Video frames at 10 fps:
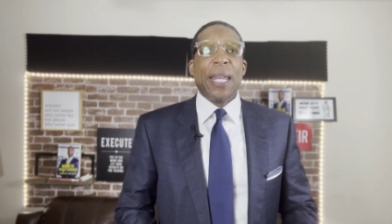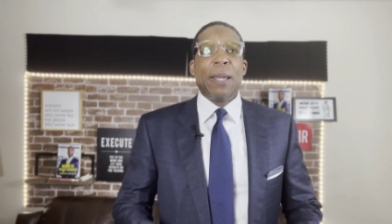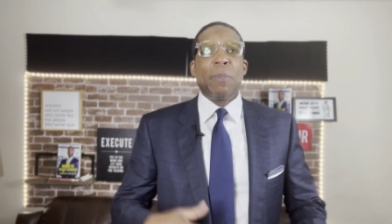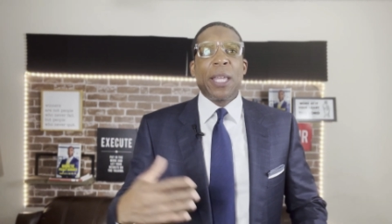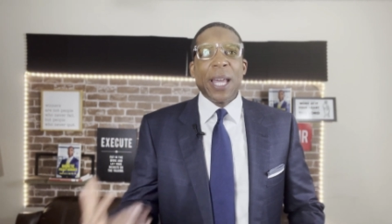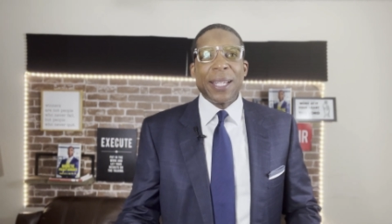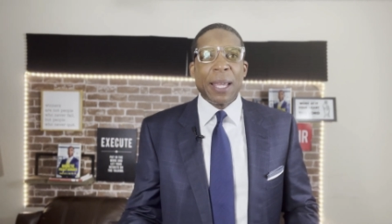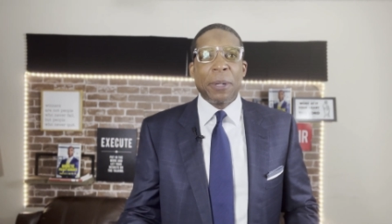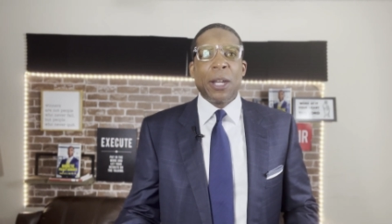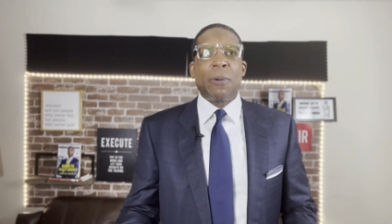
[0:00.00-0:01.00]
And because
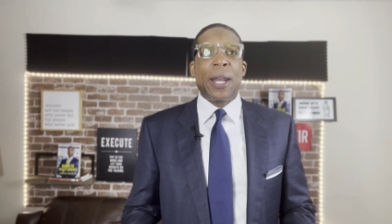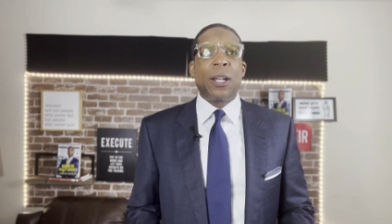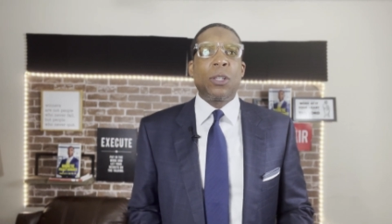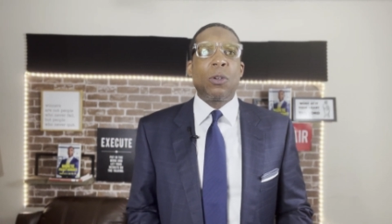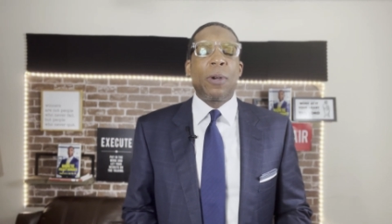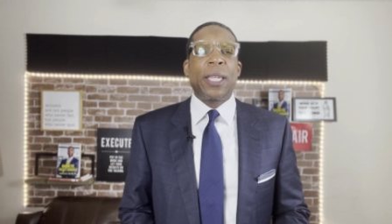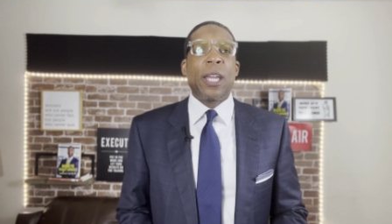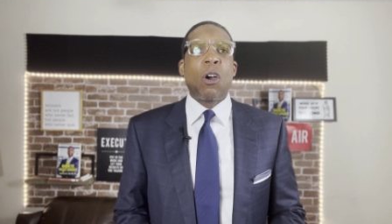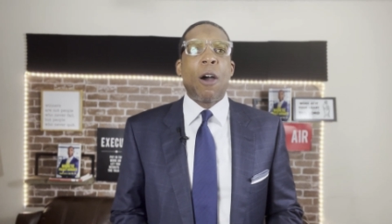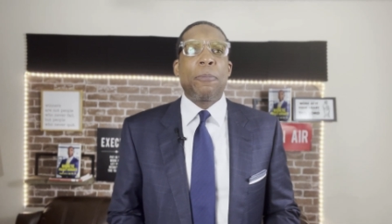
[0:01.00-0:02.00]
I'm getting ready to do a
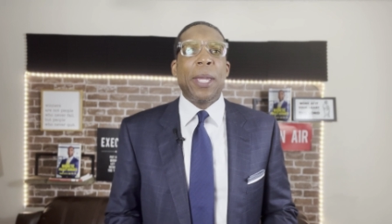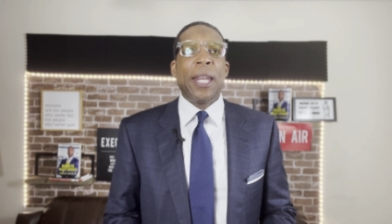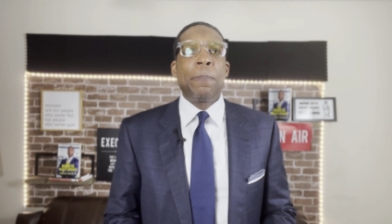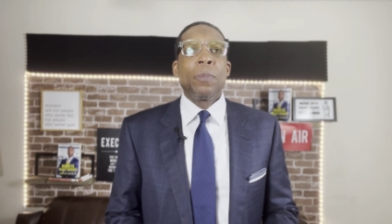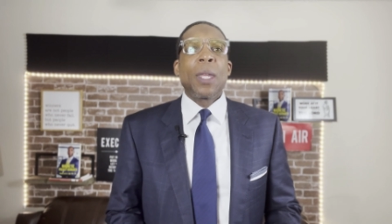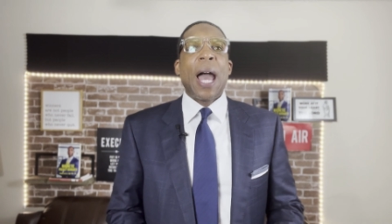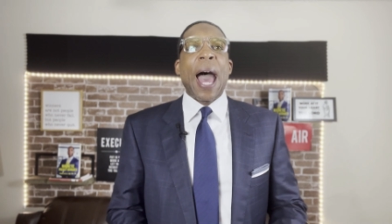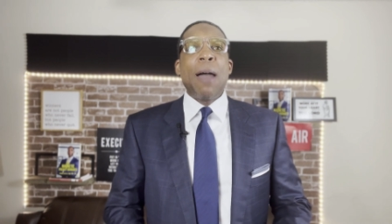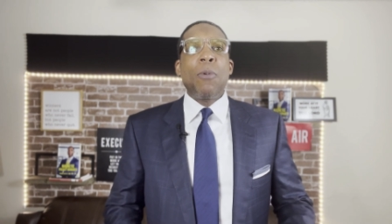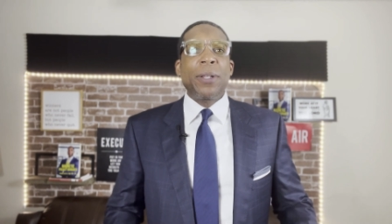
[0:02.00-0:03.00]
kickoff meeting,
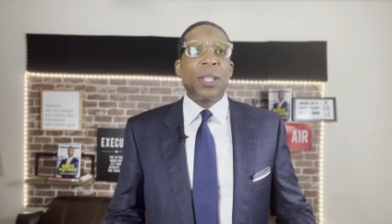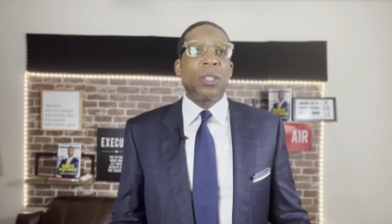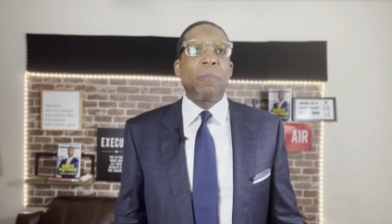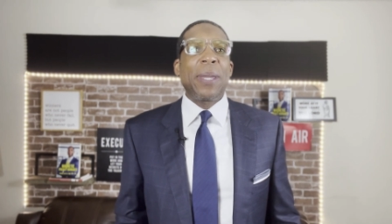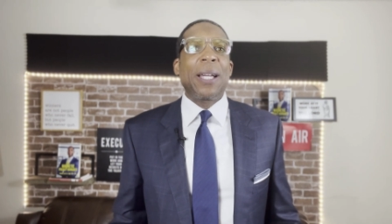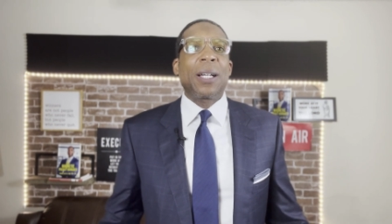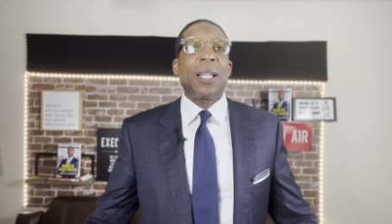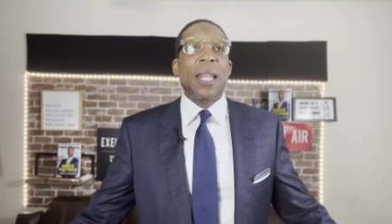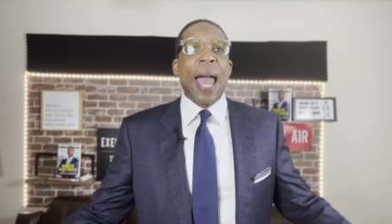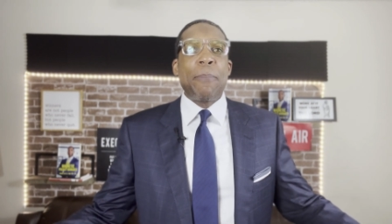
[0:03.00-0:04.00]
I want this to be a
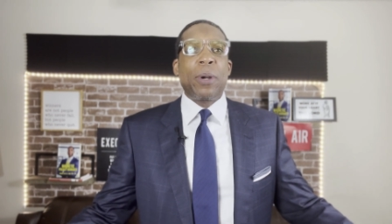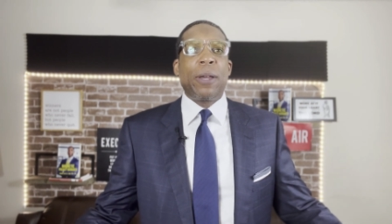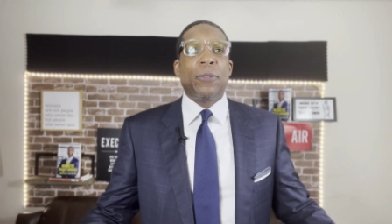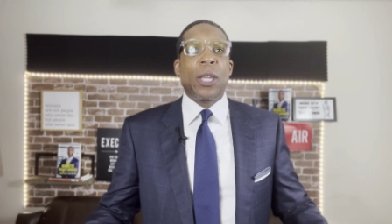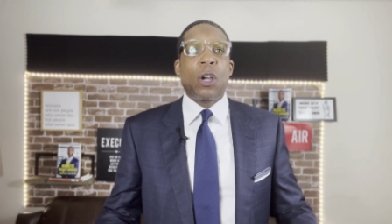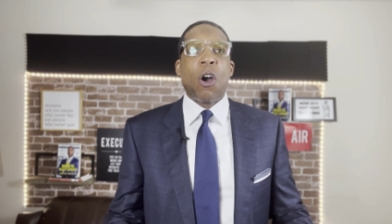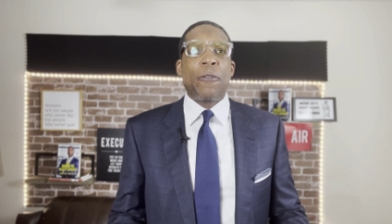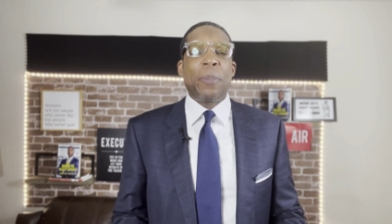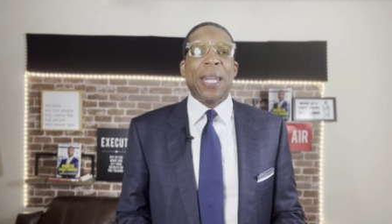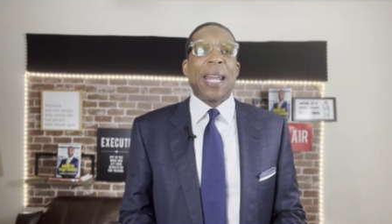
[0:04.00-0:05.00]
collaborative
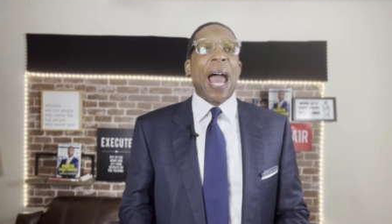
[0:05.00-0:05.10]
kickoff meeting.